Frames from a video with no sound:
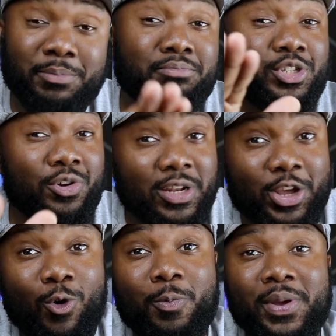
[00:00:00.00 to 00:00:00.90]
I'm
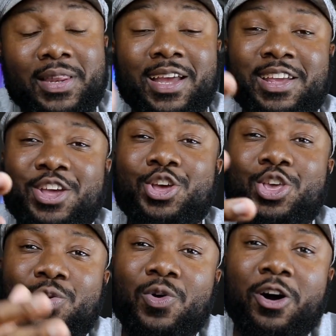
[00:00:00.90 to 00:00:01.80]
certainly hoping that
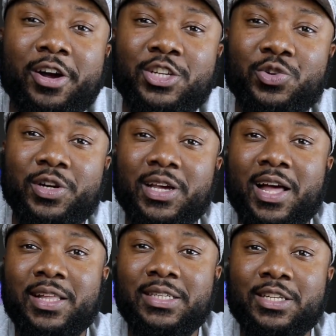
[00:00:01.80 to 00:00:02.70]
you are enjoying the
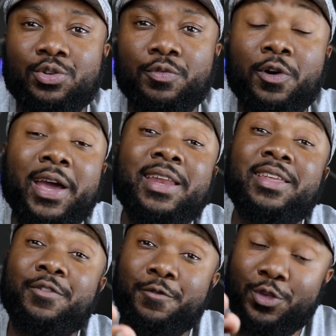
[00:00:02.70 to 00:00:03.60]
content so far. And
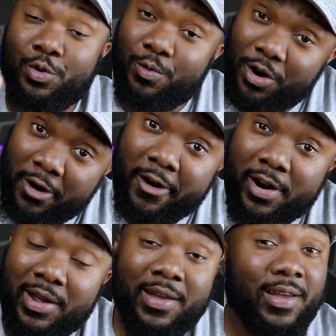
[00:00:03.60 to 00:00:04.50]
if you
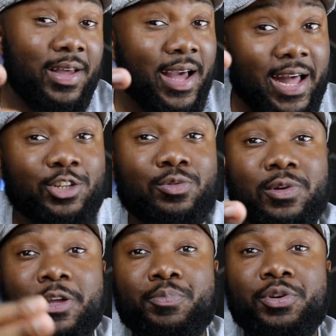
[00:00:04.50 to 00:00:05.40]
are, I
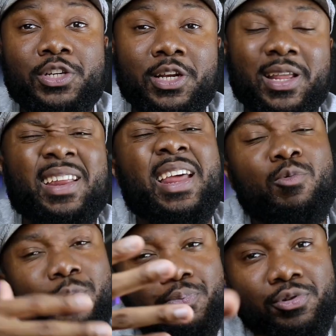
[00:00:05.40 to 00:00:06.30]
truly appreciate that. And I
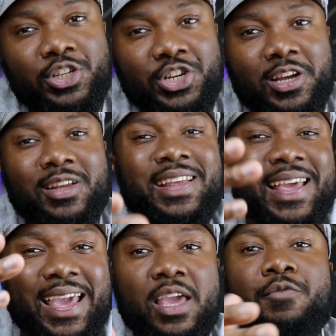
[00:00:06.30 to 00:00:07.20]
would appreciate it
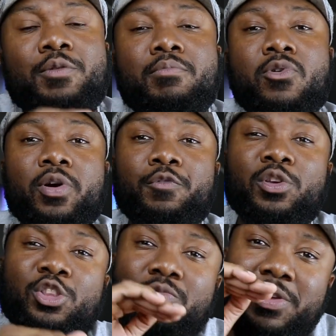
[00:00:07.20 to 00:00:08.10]
even more if you
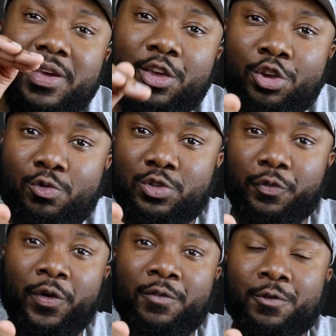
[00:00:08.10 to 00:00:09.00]
could do me a huge
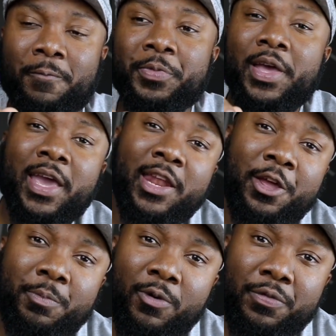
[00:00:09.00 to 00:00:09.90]
favor and
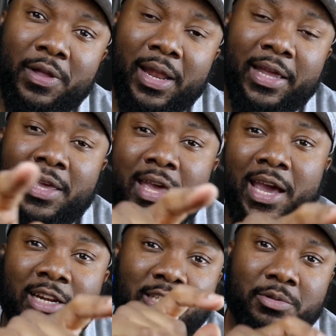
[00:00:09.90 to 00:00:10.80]
hit both the like
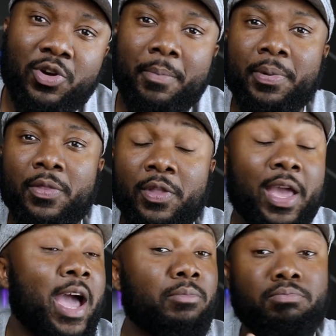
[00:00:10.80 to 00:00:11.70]
and the subscribe button
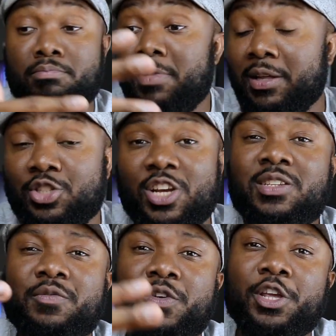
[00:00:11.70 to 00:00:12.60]
there. I make
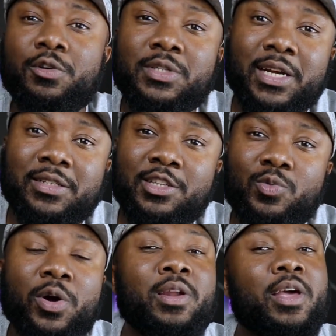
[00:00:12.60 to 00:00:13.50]
tons of videos like this
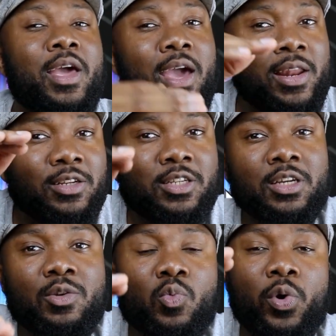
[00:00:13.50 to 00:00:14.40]
one, and it's a
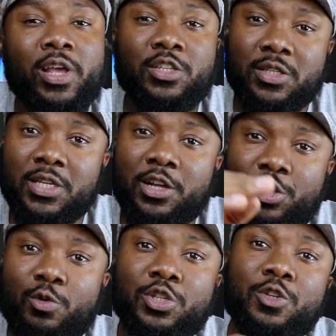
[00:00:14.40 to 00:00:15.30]
good way to tell
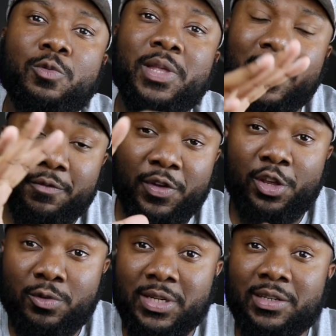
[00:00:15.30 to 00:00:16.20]
YouTube that
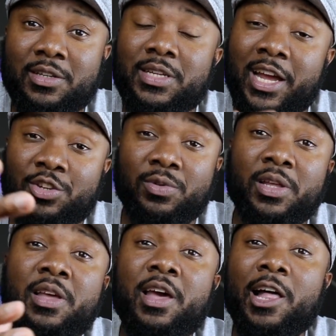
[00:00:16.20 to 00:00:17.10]
videos like this
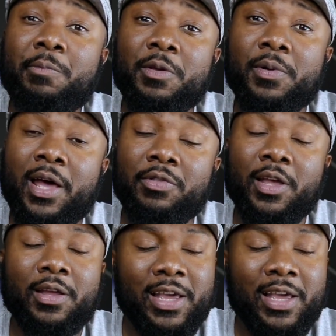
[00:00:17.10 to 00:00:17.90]
actually help people out there.